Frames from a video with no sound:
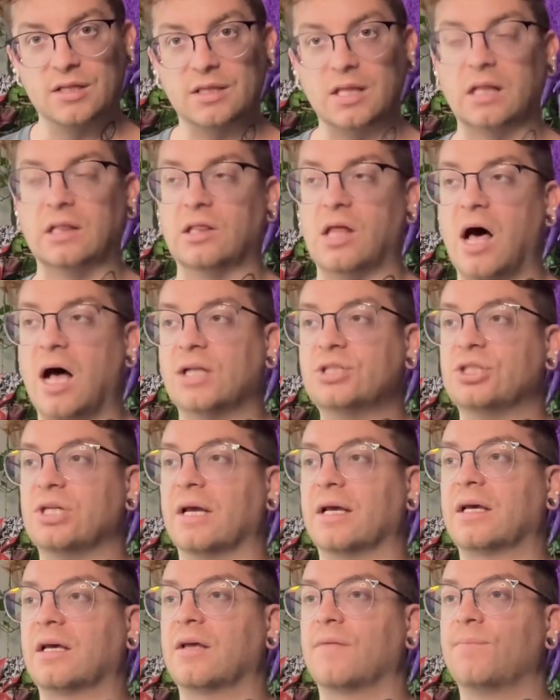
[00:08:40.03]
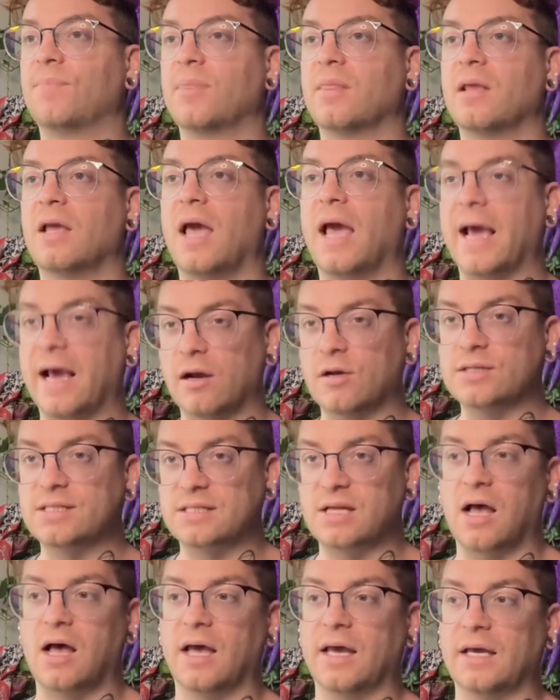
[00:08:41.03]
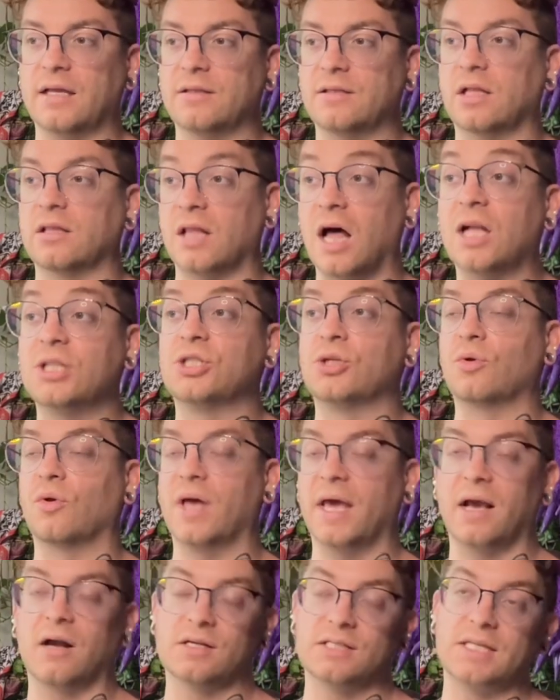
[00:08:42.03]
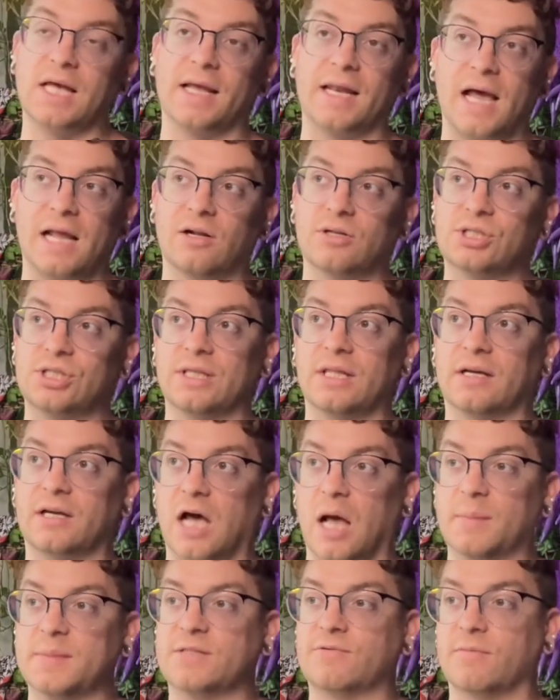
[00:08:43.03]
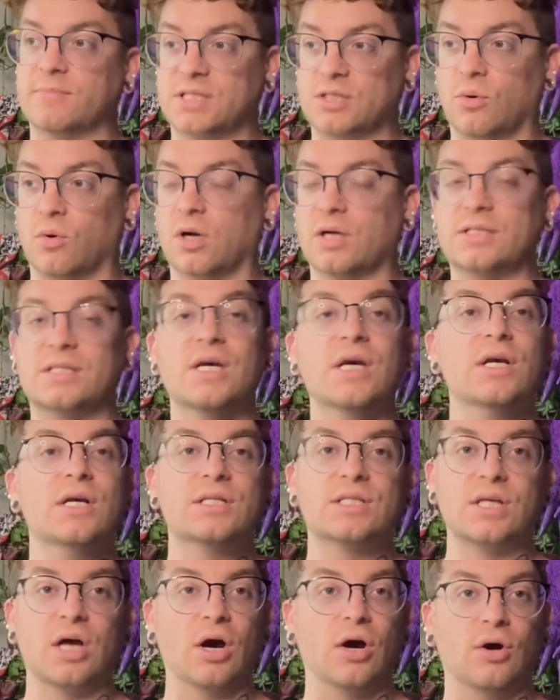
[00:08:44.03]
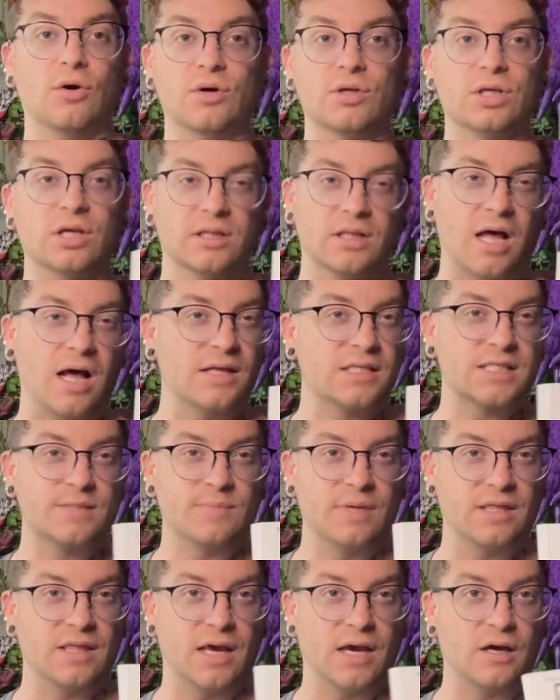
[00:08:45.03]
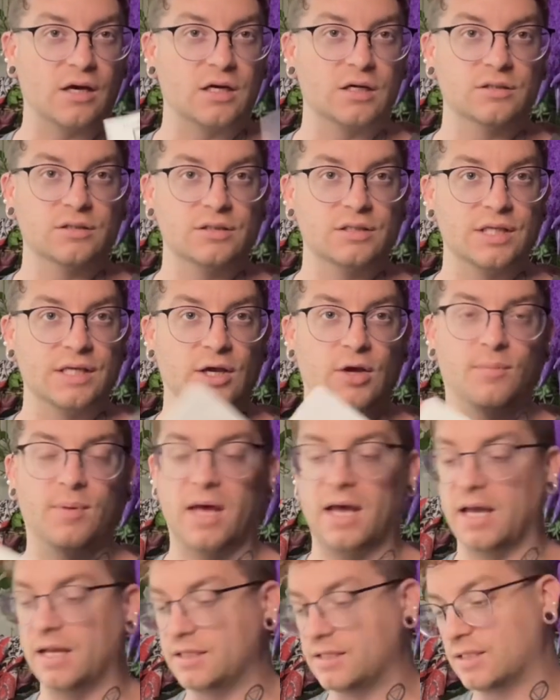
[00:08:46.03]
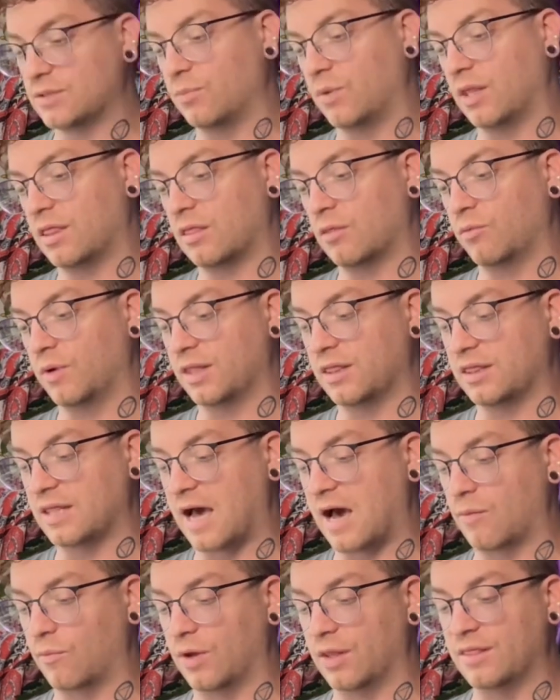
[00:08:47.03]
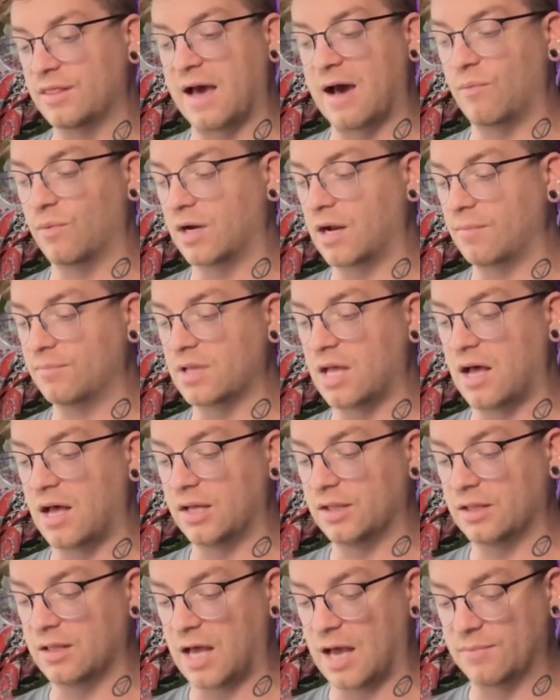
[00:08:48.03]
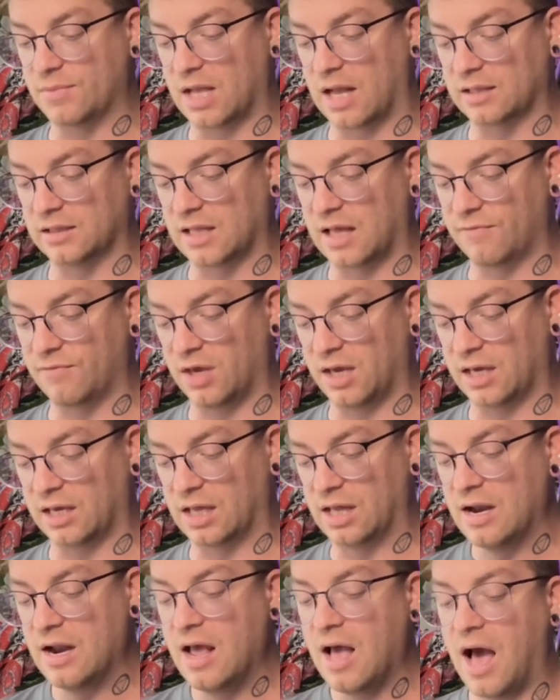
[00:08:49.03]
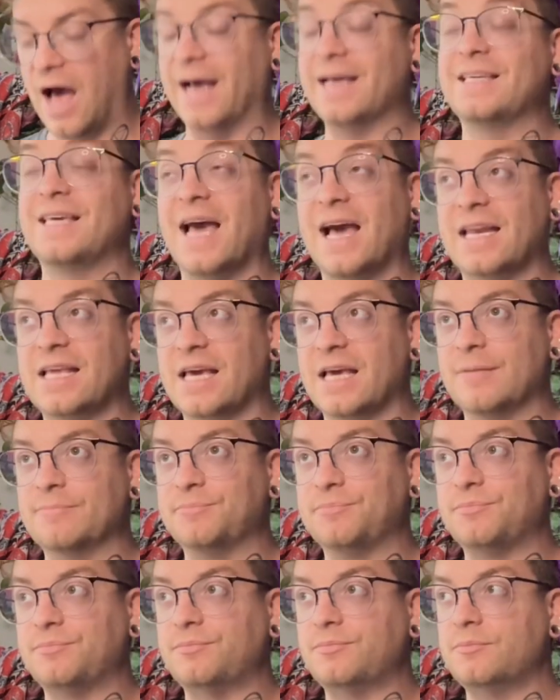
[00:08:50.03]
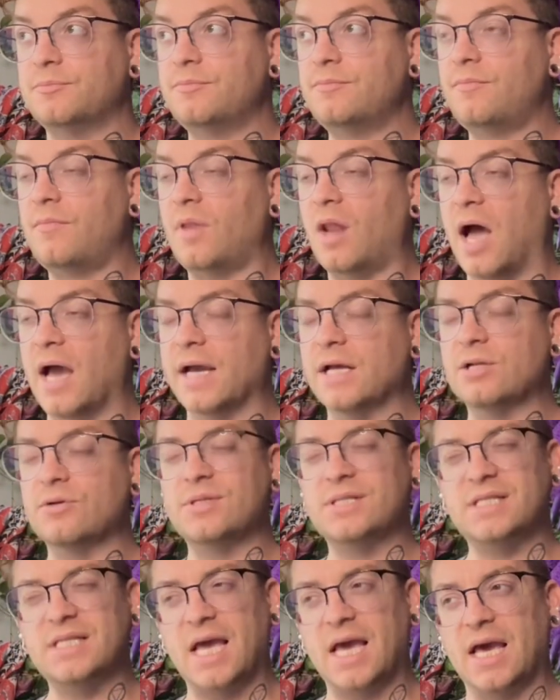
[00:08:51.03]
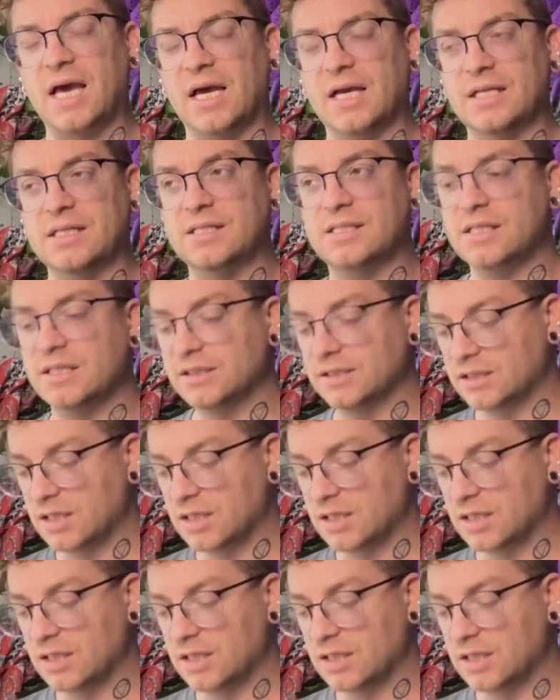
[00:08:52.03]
The logical air sign energy that comes from swords. So you lost me there, Neopets, with that one. That one I'm not loving. I get it. I understand.